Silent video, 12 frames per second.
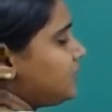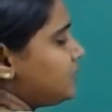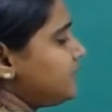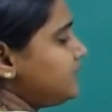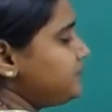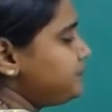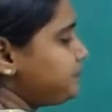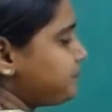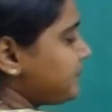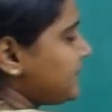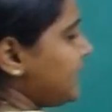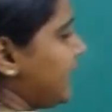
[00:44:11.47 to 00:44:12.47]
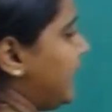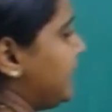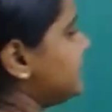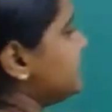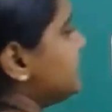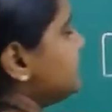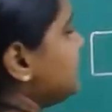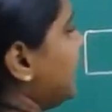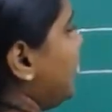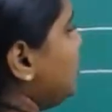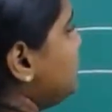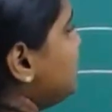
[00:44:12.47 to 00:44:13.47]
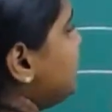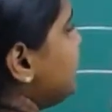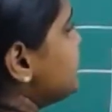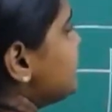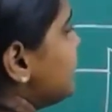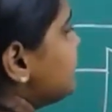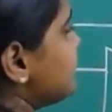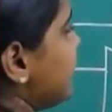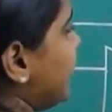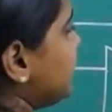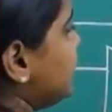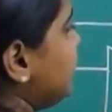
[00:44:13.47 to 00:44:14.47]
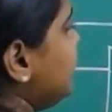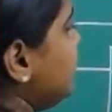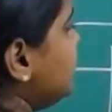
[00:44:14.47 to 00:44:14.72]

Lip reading: Okay. And the output is exactly